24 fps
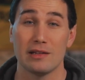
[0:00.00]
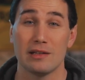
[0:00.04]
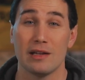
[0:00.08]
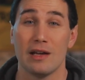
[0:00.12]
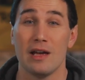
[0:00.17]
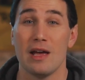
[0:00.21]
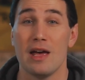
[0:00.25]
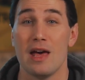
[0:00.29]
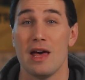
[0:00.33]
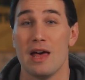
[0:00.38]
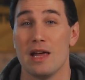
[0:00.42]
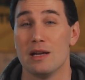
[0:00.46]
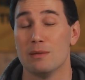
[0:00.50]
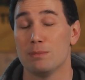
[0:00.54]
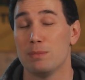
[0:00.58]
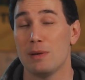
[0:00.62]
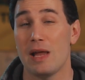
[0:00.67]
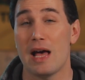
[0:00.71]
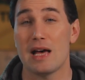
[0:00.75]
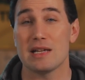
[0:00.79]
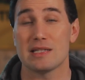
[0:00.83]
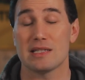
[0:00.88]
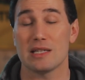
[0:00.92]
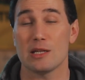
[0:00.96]
read
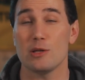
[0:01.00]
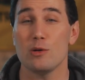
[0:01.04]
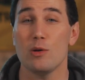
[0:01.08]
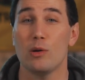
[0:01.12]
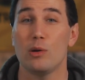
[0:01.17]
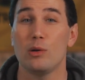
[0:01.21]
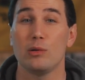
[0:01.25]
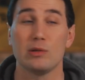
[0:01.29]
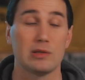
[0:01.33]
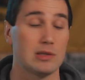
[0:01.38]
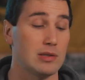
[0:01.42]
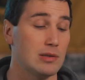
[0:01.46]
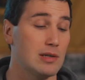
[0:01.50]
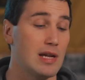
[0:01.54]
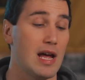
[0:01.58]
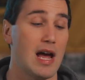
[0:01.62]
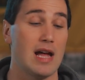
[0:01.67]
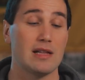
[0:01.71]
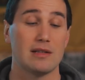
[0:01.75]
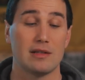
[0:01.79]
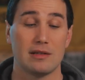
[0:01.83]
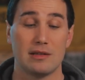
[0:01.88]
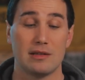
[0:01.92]
and plus you also